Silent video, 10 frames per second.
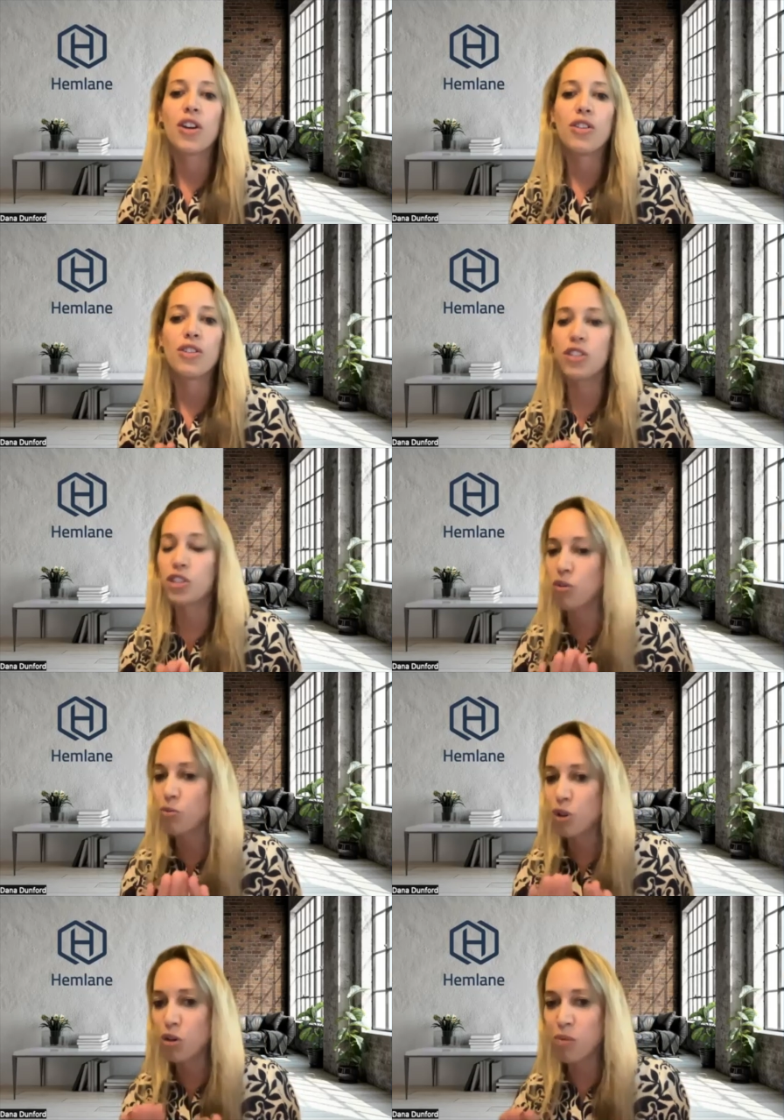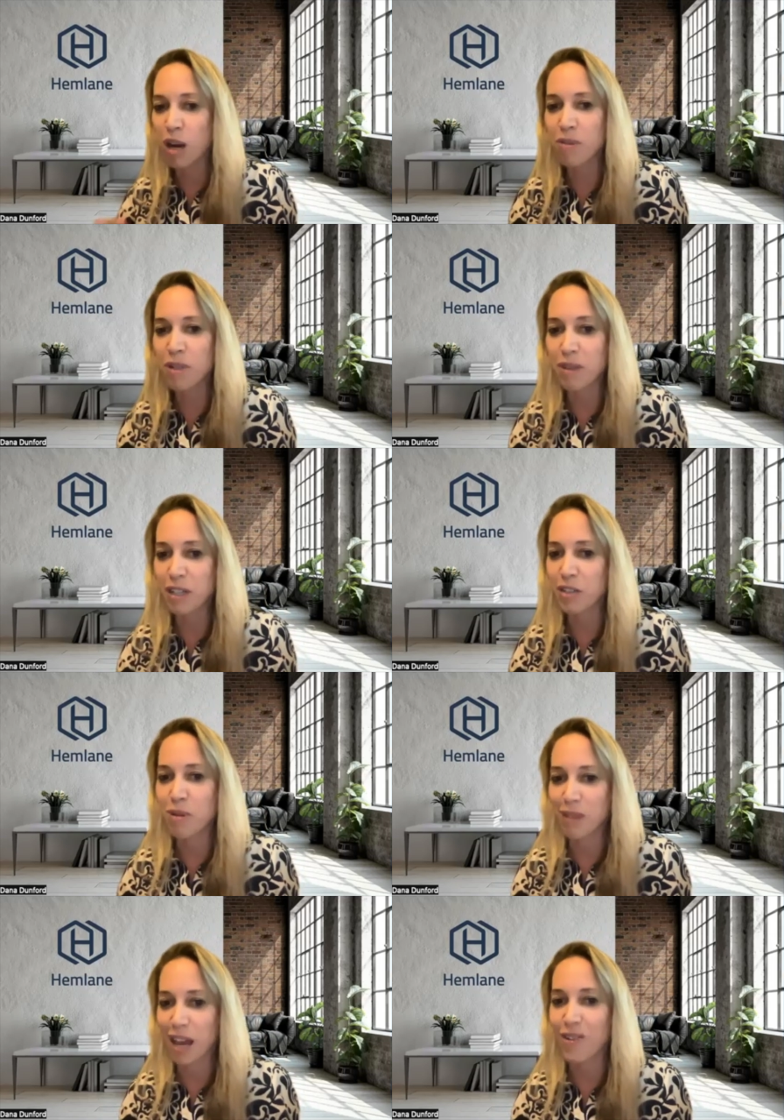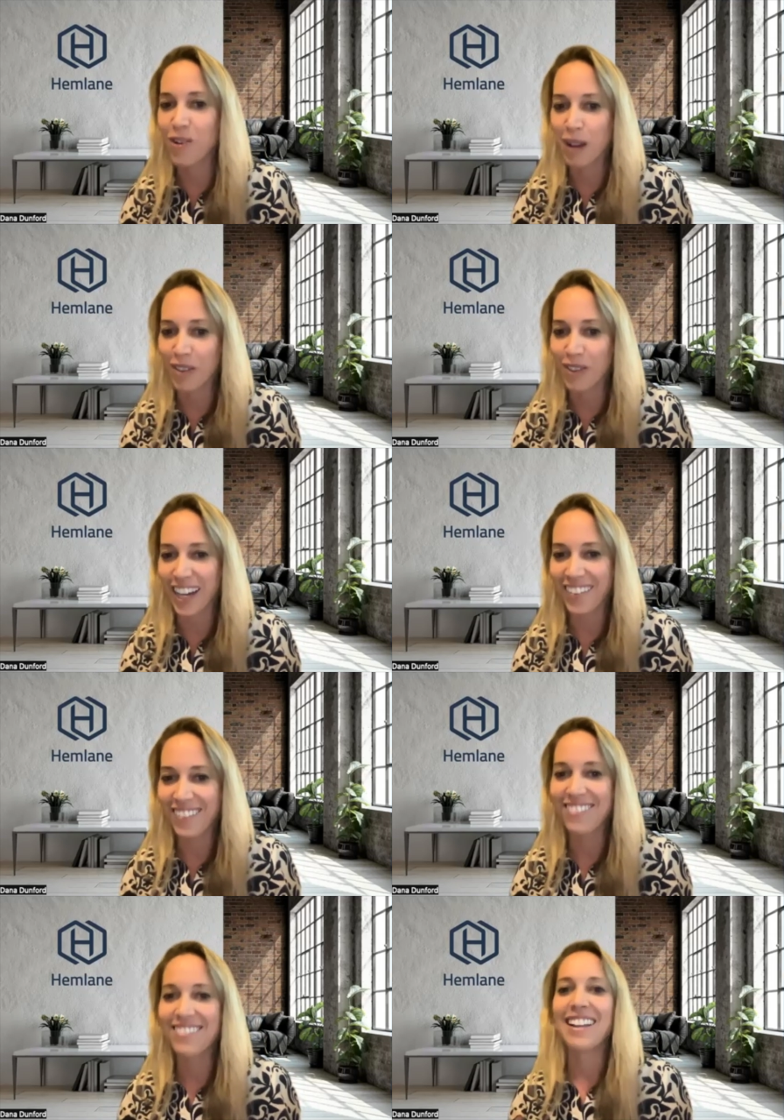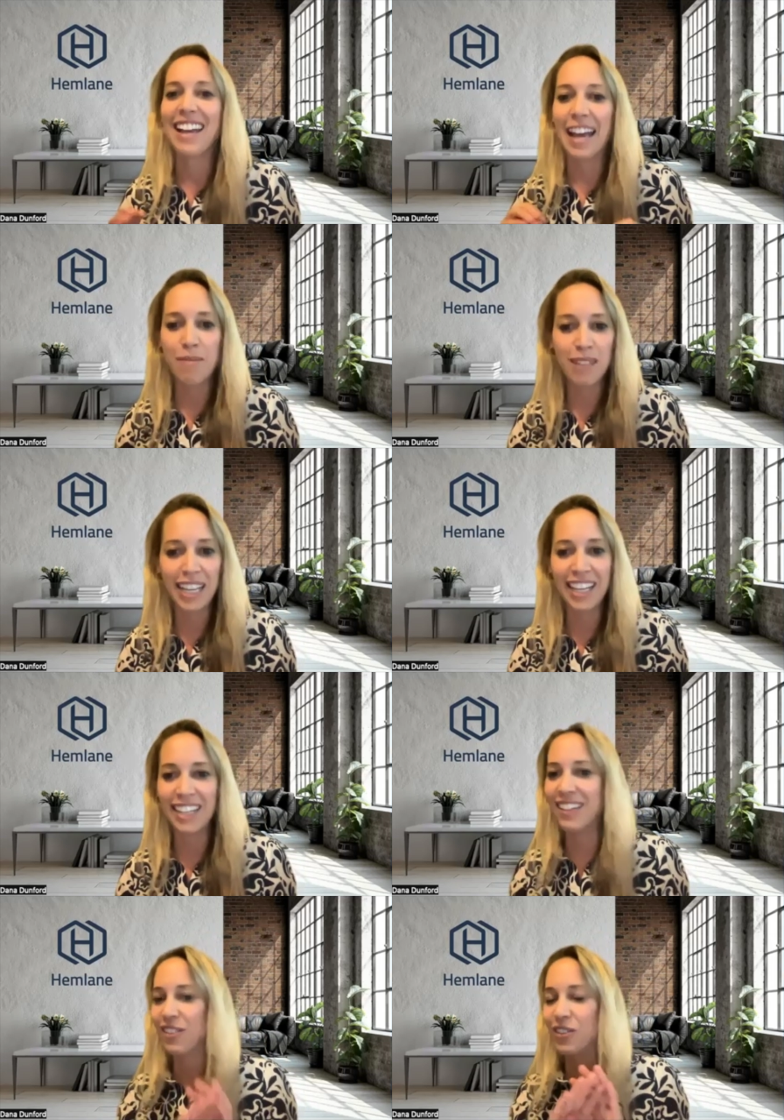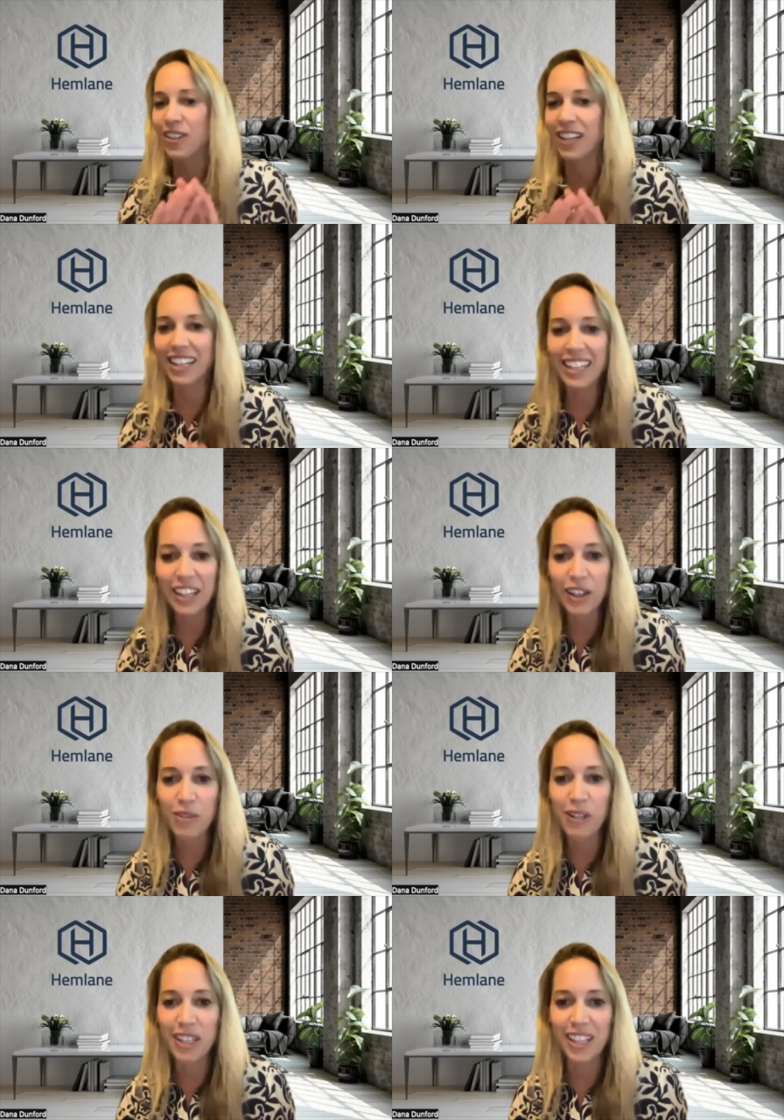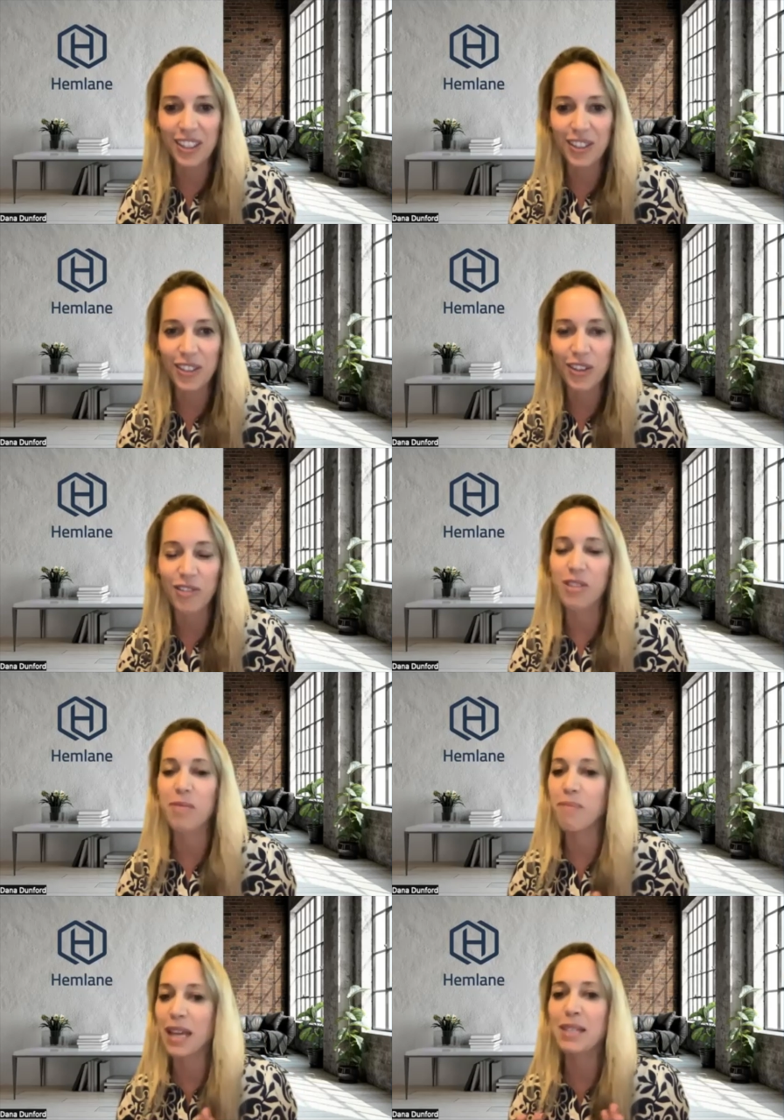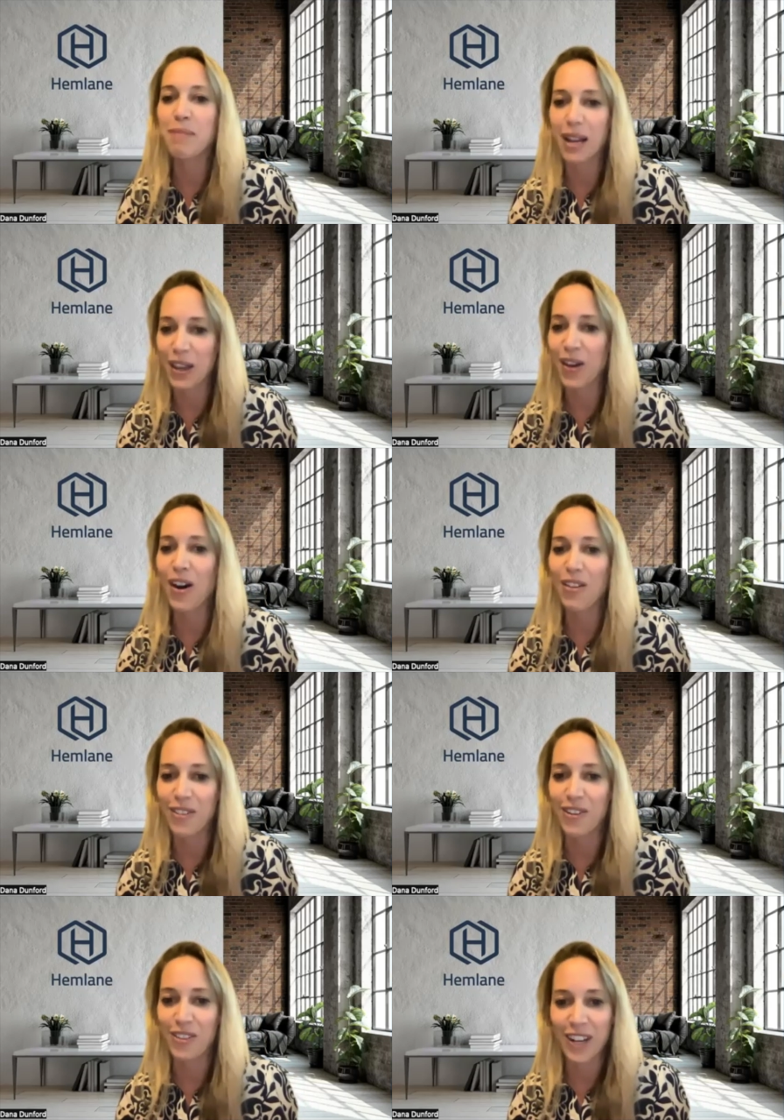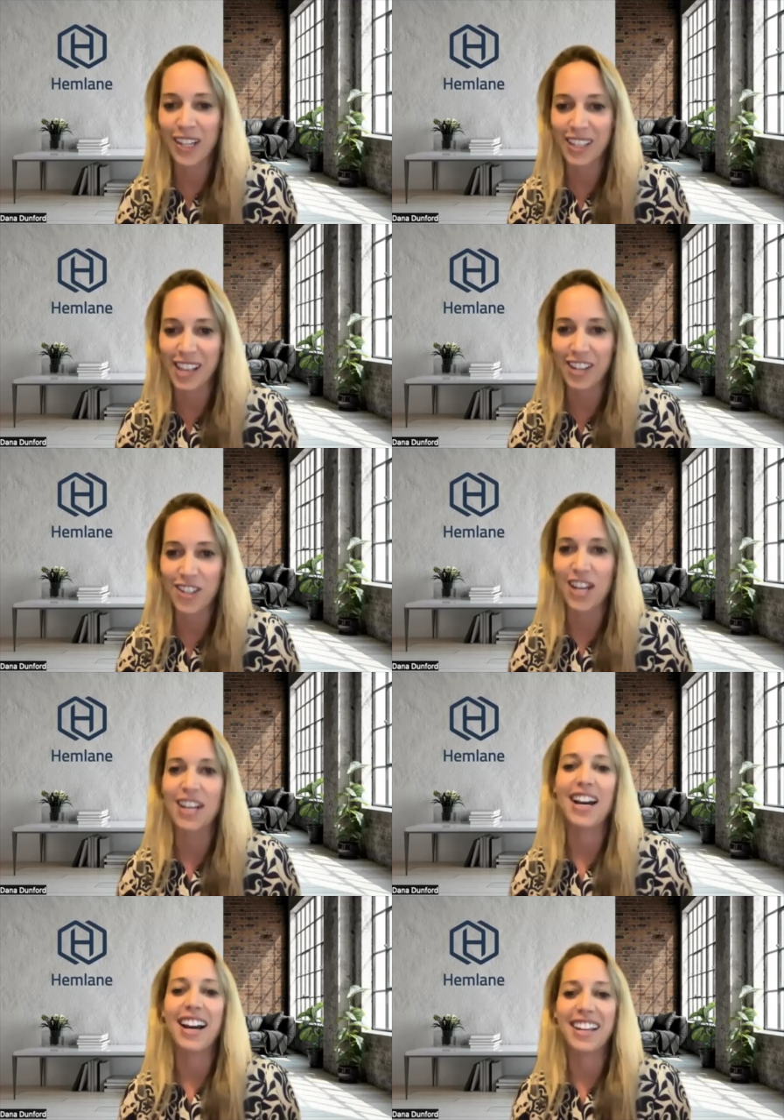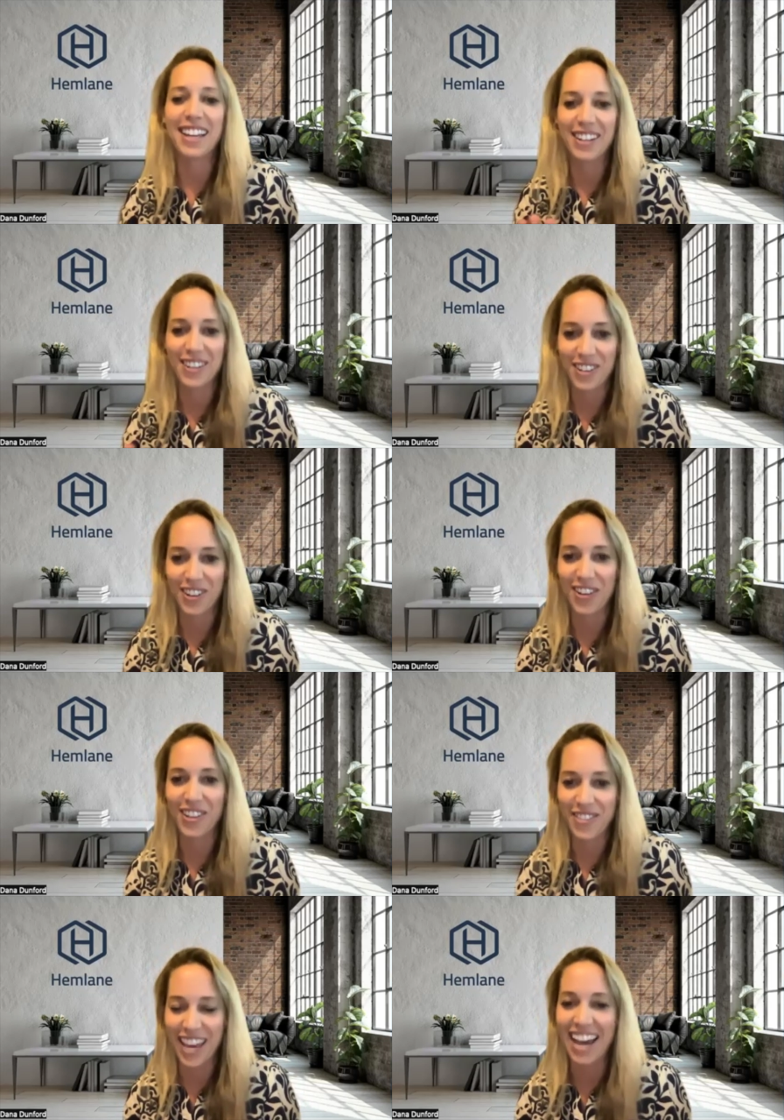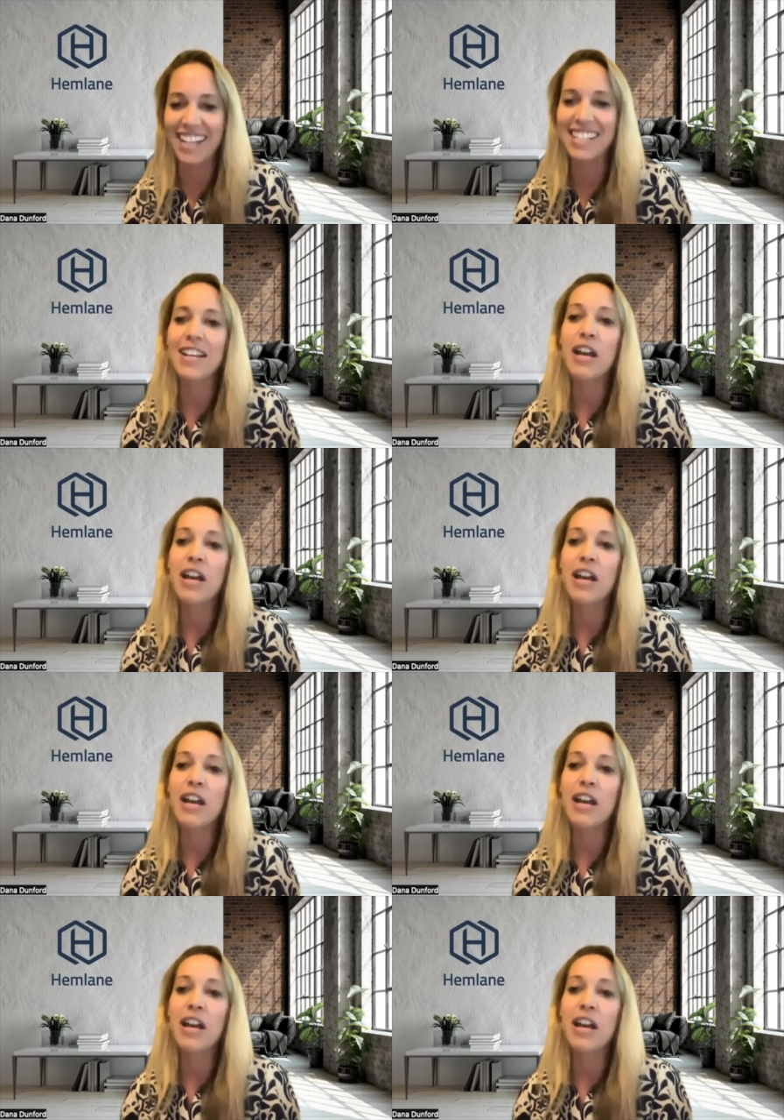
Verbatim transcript: So no property management platform out there, Hemlane or any other one that you use makes money off of your rent collection. I can assure you that.